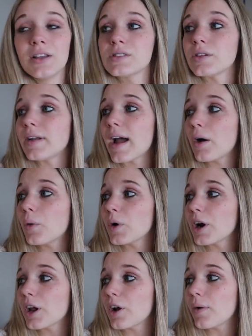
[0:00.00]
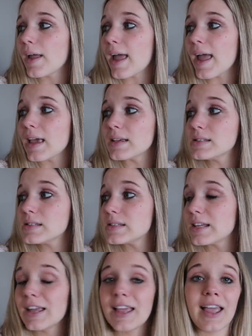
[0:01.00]
So now we're gonna go get
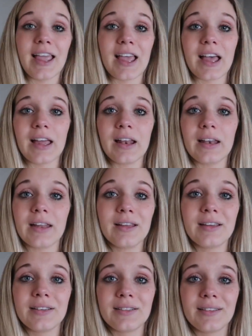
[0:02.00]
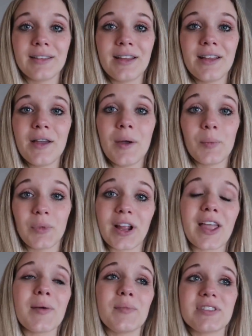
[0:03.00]
Ace and
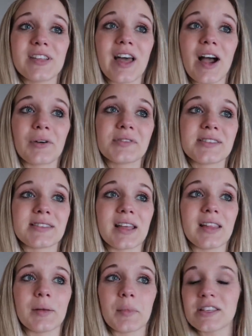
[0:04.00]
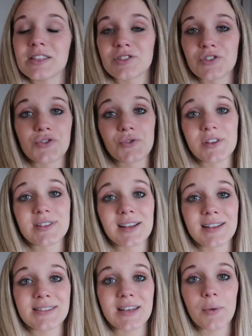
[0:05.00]
bring him to the house, and then my sister Julie's
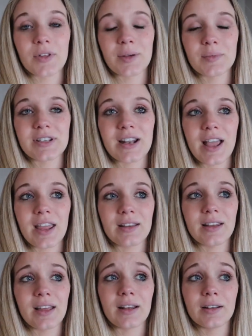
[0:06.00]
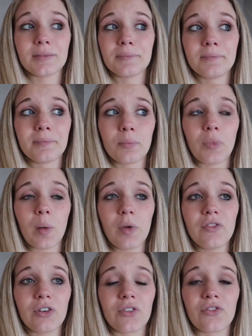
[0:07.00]
gonna stay with him tonight and
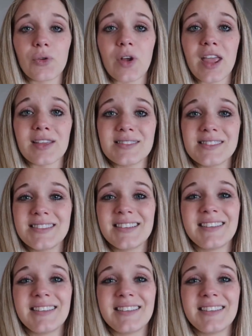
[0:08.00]
probably for a few days.